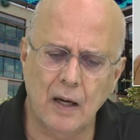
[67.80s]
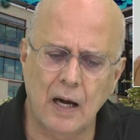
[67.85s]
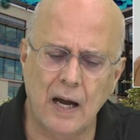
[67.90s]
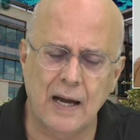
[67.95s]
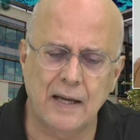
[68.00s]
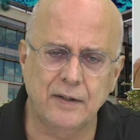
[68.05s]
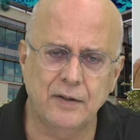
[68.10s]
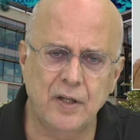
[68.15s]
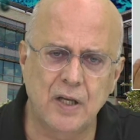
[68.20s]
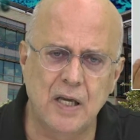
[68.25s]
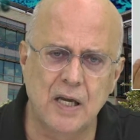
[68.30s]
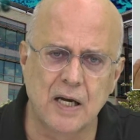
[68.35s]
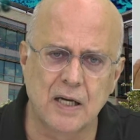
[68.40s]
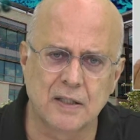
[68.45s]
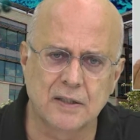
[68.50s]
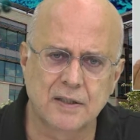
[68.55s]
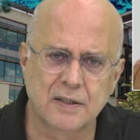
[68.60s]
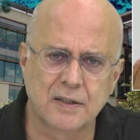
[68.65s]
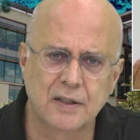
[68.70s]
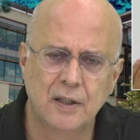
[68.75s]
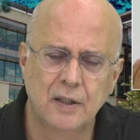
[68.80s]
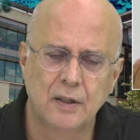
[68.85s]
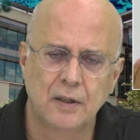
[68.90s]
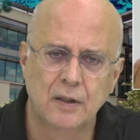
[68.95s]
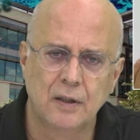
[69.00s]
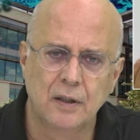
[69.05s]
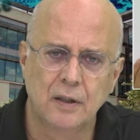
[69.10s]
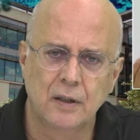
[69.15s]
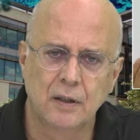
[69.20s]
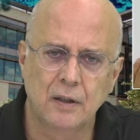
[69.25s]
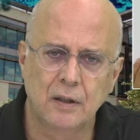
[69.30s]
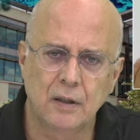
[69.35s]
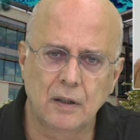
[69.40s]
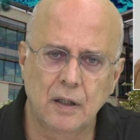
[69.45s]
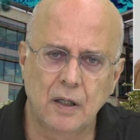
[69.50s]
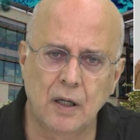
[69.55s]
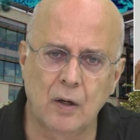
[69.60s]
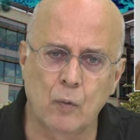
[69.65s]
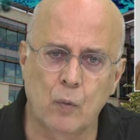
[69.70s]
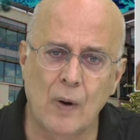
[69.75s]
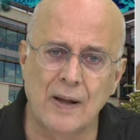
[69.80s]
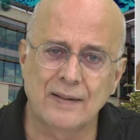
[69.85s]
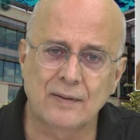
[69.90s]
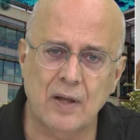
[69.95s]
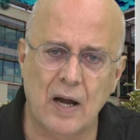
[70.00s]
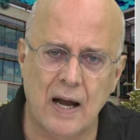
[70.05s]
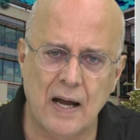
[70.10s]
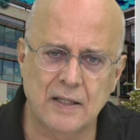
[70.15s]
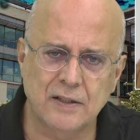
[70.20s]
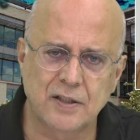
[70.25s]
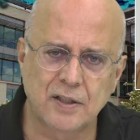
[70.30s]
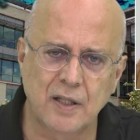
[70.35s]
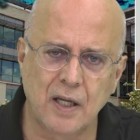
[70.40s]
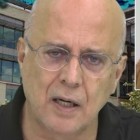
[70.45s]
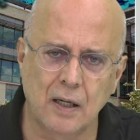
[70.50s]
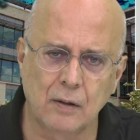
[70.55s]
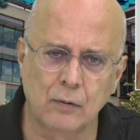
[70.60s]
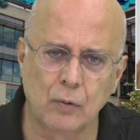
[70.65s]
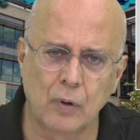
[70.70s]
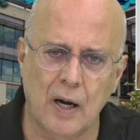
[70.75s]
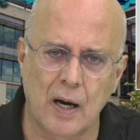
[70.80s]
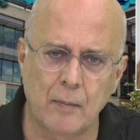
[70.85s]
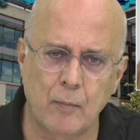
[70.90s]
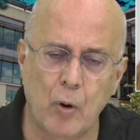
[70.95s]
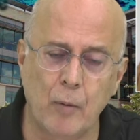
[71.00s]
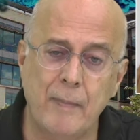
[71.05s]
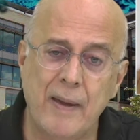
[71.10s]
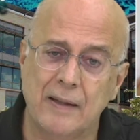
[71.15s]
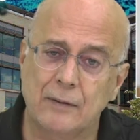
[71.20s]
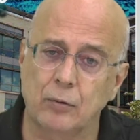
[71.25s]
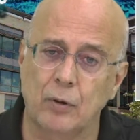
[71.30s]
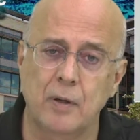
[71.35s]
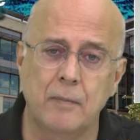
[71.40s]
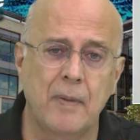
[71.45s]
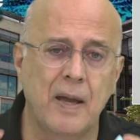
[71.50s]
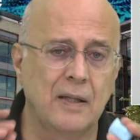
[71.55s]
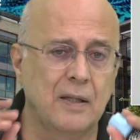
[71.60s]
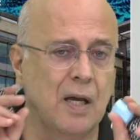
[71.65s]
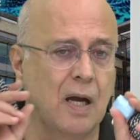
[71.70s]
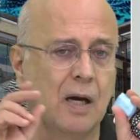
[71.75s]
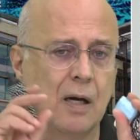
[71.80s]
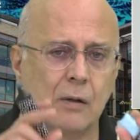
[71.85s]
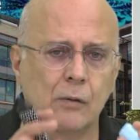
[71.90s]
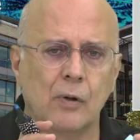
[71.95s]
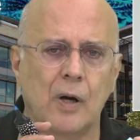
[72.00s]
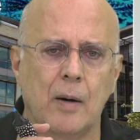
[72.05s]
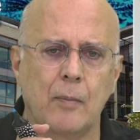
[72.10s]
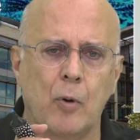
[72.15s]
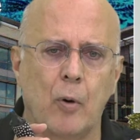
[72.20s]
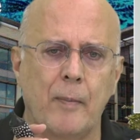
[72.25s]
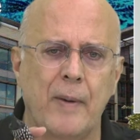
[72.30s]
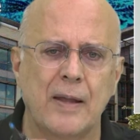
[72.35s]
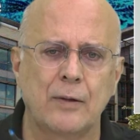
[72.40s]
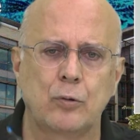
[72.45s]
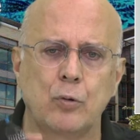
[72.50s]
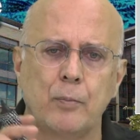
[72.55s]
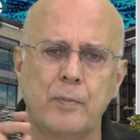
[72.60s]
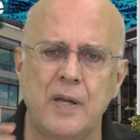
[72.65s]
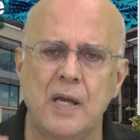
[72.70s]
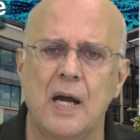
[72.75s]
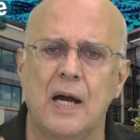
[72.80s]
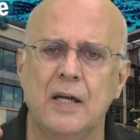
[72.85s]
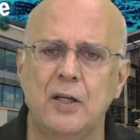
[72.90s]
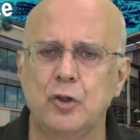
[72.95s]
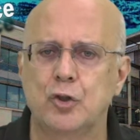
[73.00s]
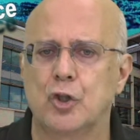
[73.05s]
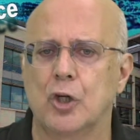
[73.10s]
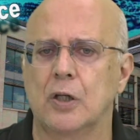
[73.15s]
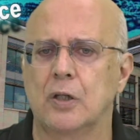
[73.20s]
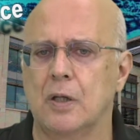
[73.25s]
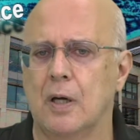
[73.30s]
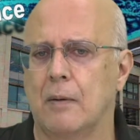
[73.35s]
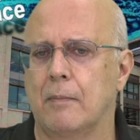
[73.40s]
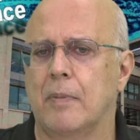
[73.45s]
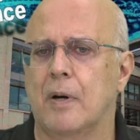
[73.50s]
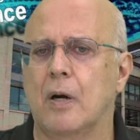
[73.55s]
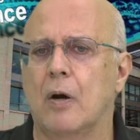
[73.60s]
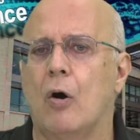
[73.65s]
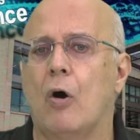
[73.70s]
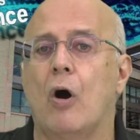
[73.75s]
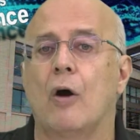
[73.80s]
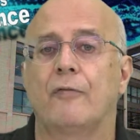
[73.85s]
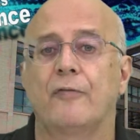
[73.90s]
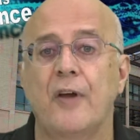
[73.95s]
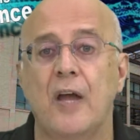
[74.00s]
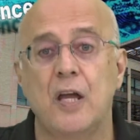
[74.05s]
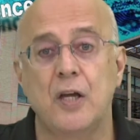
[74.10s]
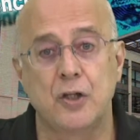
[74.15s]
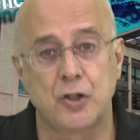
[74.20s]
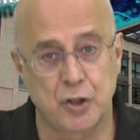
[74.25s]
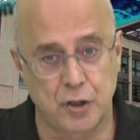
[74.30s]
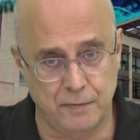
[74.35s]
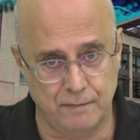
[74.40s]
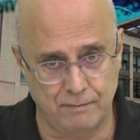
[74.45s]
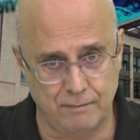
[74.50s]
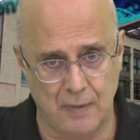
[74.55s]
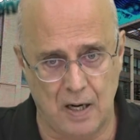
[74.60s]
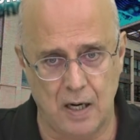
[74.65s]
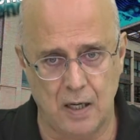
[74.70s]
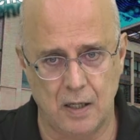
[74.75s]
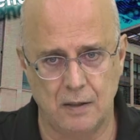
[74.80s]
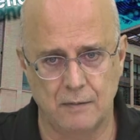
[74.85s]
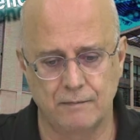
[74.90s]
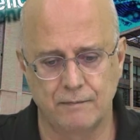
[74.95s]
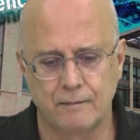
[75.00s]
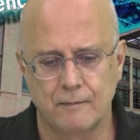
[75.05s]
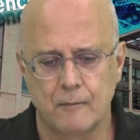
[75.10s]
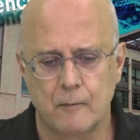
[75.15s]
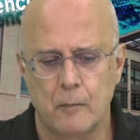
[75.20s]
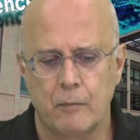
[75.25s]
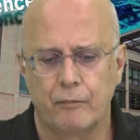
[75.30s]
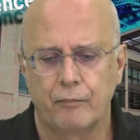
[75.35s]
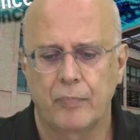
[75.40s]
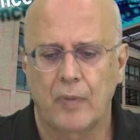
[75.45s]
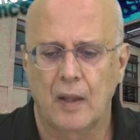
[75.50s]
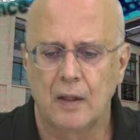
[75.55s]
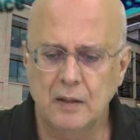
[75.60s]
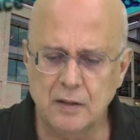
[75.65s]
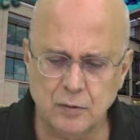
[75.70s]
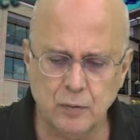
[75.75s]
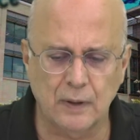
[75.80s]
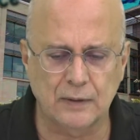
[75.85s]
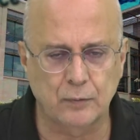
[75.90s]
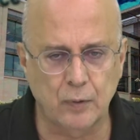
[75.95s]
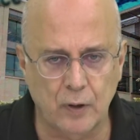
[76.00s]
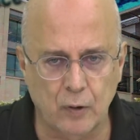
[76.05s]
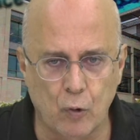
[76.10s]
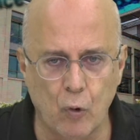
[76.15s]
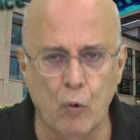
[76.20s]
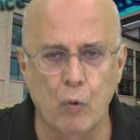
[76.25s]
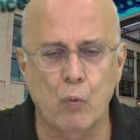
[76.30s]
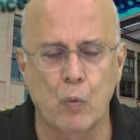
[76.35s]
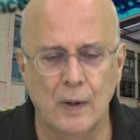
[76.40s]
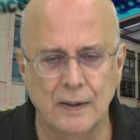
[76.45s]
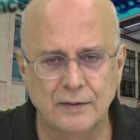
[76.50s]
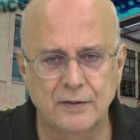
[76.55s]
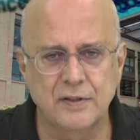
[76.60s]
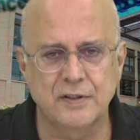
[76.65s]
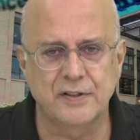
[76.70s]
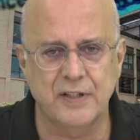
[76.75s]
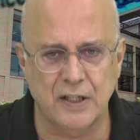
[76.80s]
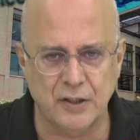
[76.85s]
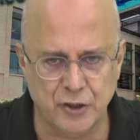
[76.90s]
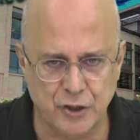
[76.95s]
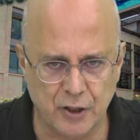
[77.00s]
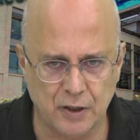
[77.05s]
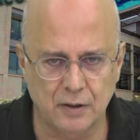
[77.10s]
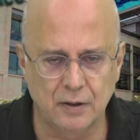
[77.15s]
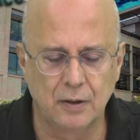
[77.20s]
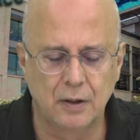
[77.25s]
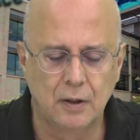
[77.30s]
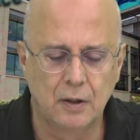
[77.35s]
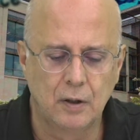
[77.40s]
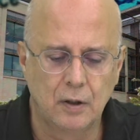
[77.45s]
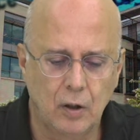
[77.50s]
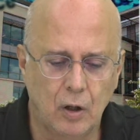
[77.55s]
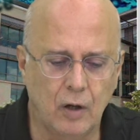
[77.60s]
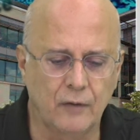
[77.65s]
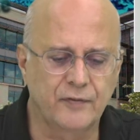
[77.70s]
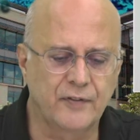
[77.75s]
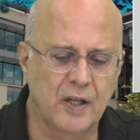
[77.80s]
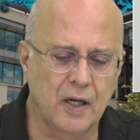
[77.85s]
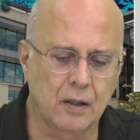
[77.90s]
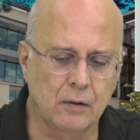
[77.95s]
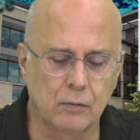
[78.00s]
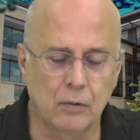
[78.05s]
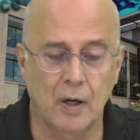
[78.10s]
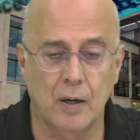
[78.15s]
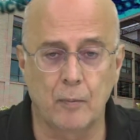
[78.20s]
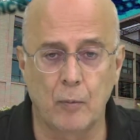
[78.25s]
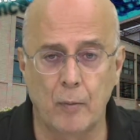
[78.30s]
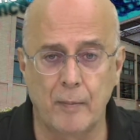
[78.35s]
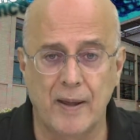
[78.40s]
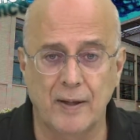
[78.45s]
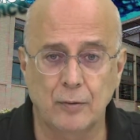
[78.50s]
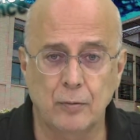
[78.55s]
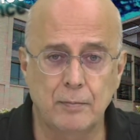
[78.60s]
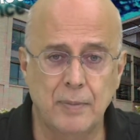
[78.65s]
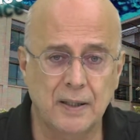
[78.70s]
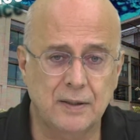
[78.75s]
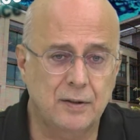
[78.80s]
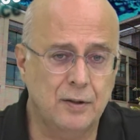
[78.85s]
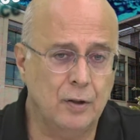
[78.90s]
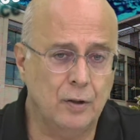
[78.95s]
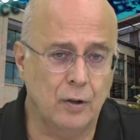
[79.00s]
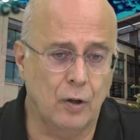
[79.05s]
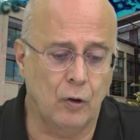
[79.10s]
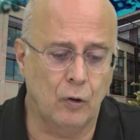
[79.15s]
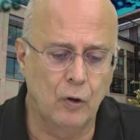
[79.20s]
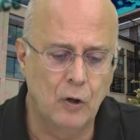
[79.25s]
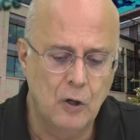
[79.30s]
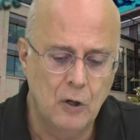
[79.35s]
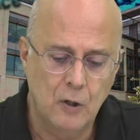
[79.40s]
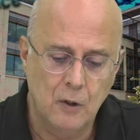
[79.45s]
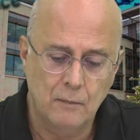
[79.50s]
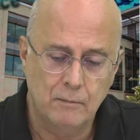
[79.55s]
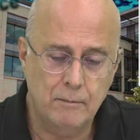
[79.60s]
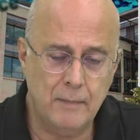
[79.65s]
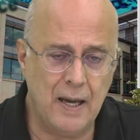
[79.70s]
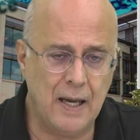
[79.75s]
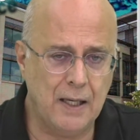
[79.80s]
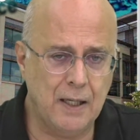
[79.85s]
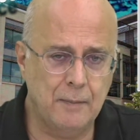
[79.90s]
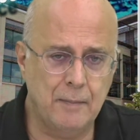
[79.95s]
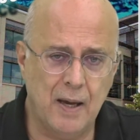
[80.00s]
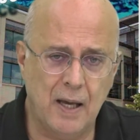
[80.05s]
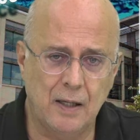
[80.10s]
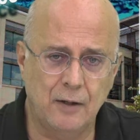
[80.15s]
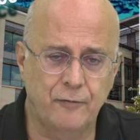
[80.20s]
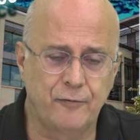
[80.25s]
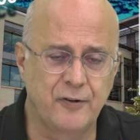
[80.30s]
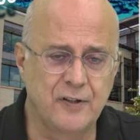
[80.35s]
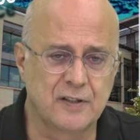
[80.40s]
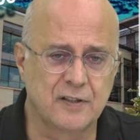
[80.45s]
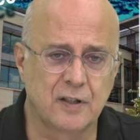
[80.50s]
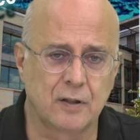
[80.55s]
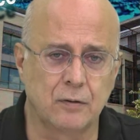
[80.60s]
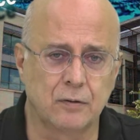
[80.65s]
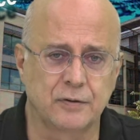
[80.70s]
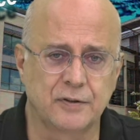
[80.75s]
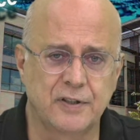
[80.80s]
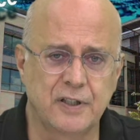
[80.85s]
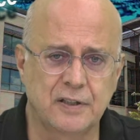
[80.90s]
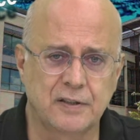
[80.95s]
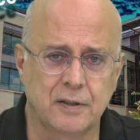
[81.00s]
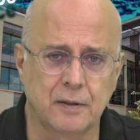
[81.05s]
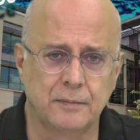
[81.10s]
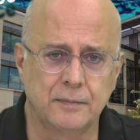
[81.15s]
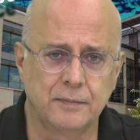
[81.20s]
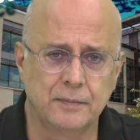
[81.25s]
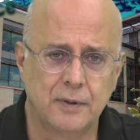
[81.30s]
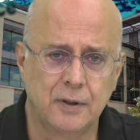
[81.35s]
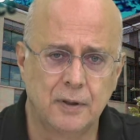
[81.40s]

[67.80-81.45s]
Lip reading: ideas, he quantized the angular momentum. He made the angular momentum be an integer number of h bar. This is what we call quantization of the angular momentum. But you know, many physical systems,